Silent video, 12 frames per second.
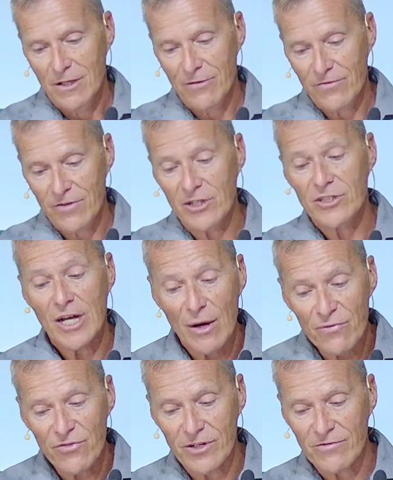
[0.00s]
the, or
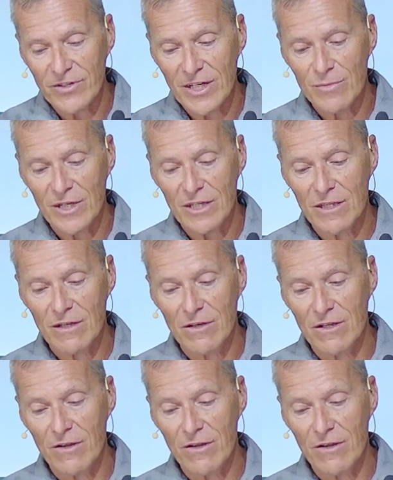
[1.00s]
comfort, forgive me, the,